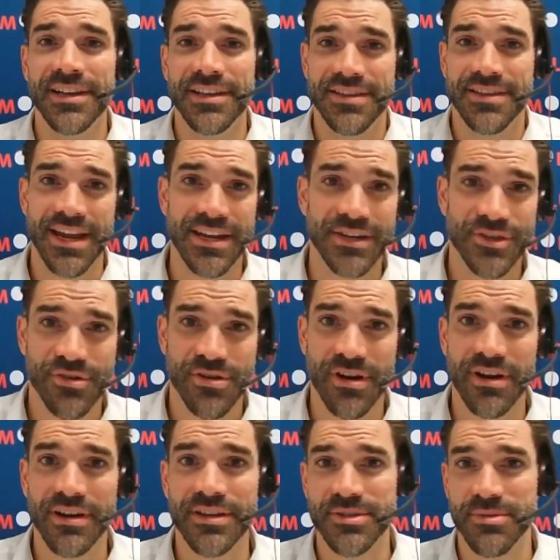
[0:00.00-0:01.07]
Danish
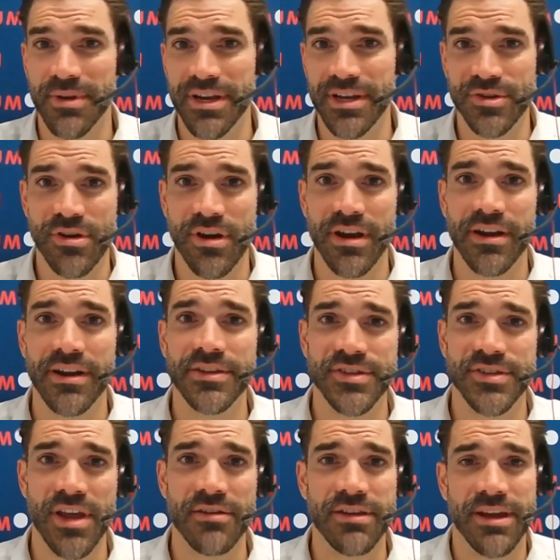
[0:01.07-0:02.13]
krona, Swedish krona.
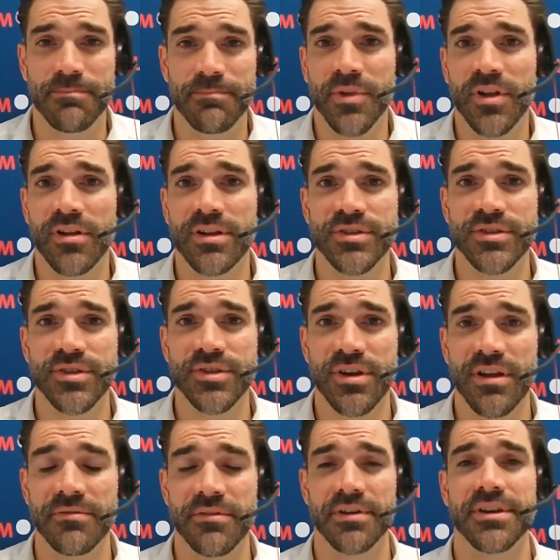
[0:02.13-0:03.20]
So yeah, clients all over the
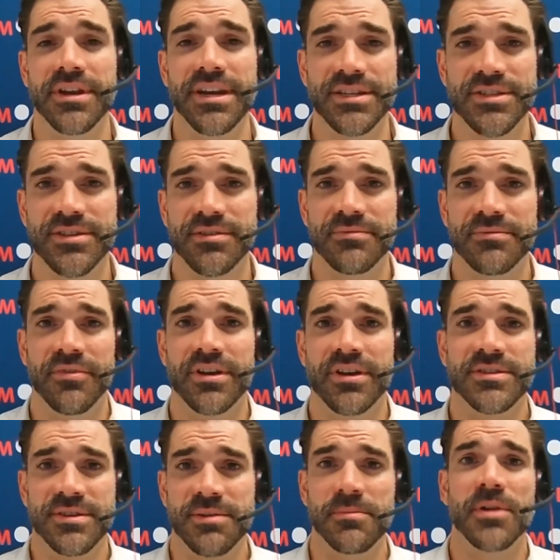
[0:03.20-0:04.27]
world, and it's a very
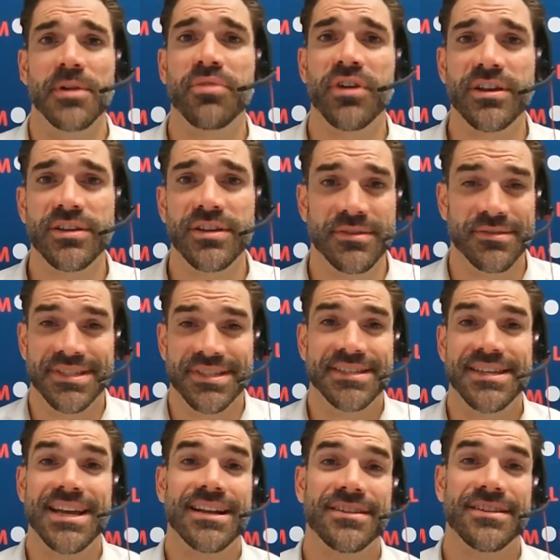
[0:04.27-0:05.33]
similar it's
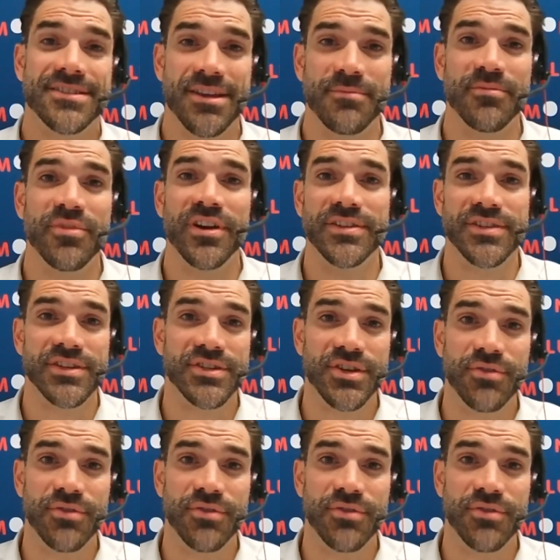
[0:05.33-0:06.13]
exactly the same process.